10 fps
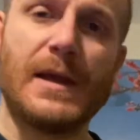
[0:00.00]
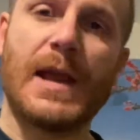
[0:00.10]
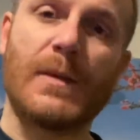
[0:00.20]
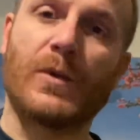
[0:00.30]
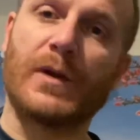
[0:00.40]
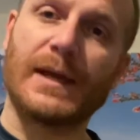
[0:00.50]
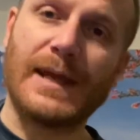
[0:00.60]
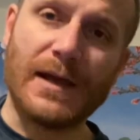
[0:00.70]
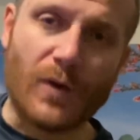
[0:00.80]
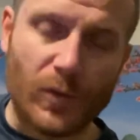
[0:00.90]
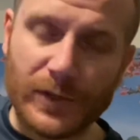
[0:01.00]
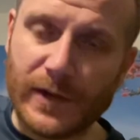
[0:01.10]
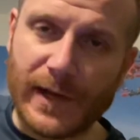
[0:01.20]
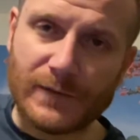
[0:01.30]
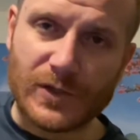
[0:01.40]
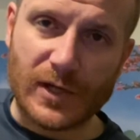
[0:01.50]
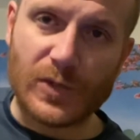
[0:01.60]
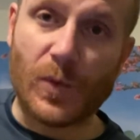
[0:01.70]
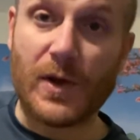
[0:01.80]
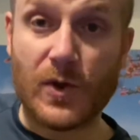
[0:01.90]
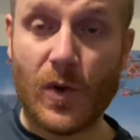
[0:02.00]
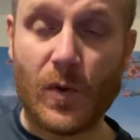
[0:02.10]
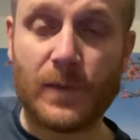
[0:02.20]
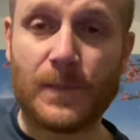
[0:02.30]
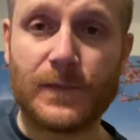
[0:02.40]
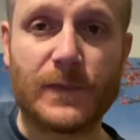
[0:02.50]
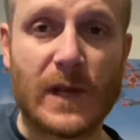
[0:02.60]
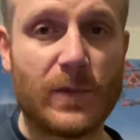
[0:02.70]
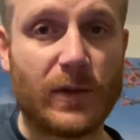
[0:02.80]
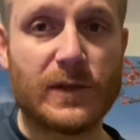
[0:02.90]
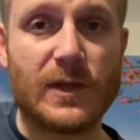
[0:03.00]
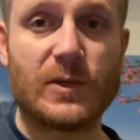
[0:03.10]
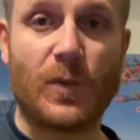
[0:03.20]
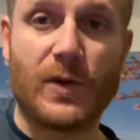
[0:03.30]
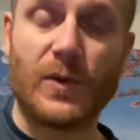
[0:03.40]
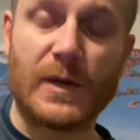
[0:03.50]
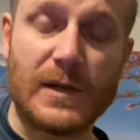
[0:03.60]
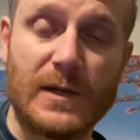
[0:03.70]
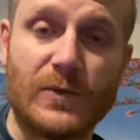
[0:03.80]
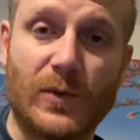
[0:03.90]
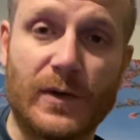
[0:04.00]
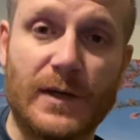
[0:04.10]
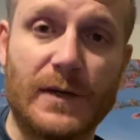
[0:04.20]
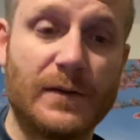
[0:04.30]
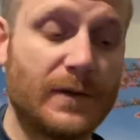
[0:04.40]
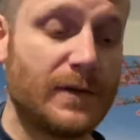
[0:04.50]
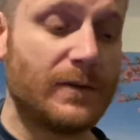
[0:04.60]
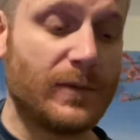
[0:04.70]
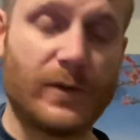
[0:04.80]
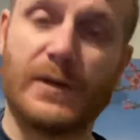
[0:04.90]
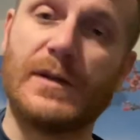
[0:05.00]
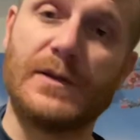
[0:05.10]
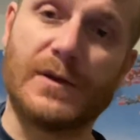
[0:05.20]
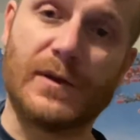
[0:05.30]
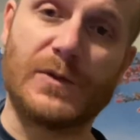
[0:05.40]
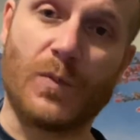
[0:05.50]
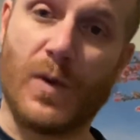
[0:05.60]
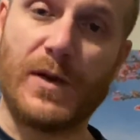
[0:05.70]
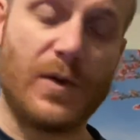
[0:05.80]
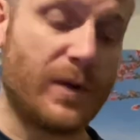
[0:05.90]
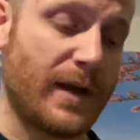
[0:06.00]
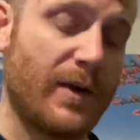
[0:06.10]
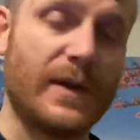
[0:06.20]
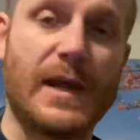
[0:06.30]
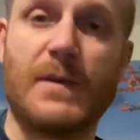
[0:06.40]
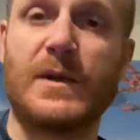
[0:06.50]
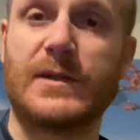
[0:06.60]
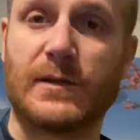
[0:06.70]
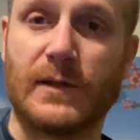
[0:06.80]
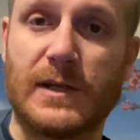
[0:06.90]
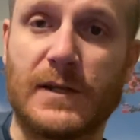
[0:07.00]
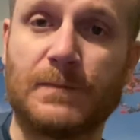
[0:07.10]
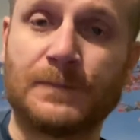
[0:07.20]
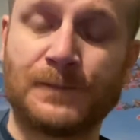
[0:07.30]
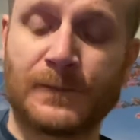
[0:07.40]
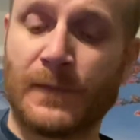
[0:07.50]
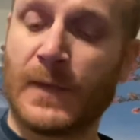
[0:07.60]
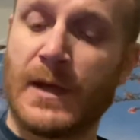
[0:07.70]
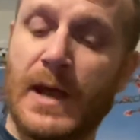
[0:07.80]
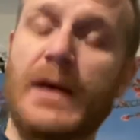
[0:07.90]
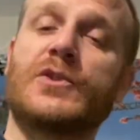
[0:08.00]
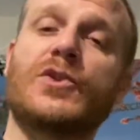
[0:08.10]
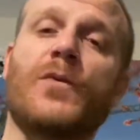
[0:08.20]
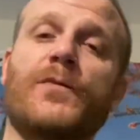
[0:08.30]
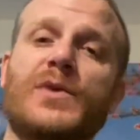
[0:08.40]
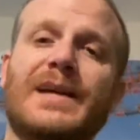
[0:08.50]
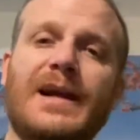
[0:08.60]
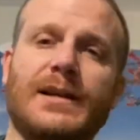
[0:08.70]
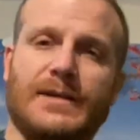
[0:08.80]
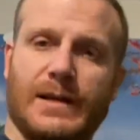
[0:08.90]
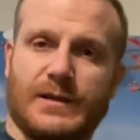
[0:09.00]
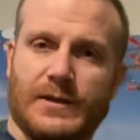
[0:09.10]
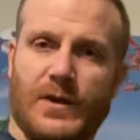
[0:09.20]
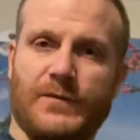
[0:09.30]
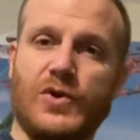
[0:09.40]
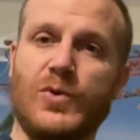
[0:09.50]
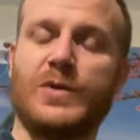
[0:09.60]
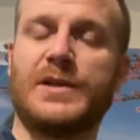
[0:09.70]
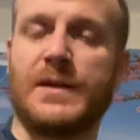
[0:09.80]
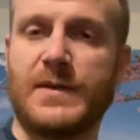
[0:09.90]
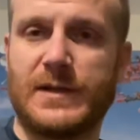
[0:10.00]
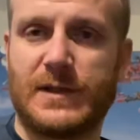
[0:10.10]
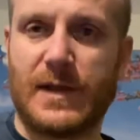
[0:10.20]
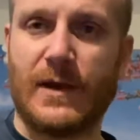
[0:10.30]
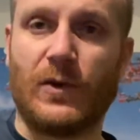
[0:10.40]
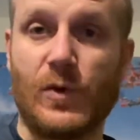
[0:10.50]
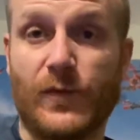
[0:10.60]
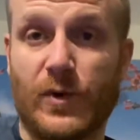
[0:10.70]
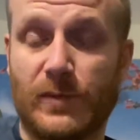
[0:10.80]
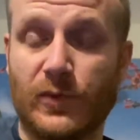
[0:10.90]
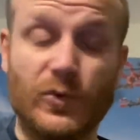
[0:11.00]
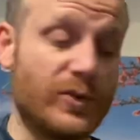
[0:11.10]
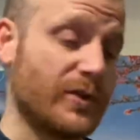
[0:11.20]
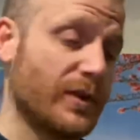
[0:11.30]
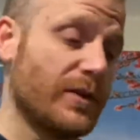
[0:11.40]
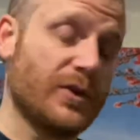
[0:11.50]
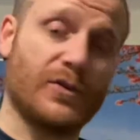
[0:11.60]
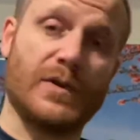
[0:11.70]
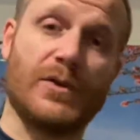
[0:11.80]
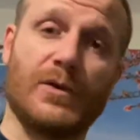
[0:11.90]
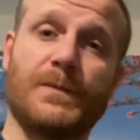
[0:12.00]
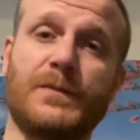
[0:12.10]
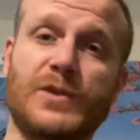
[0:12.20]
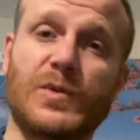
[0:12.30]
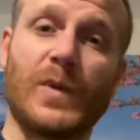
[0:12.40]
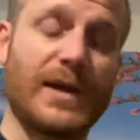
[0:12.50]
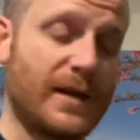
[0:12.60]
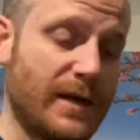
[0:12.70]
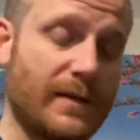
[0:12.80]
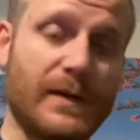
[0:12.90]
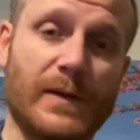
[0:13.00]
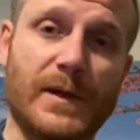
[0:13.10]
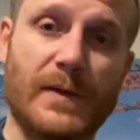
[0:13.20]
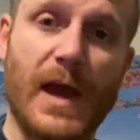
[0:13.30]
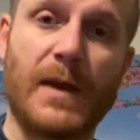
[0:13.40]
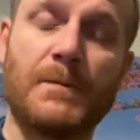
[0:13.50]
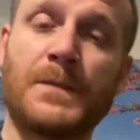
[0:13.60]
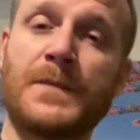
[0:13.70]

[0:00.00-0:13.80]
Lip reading: And we're, again, only going to have to change one note. Okay, we only changed one note in E Dorian. We only need to change one note now in A Mixolydian. And so for the context of using this scale over a blues or a country or a swing kind of thing like that,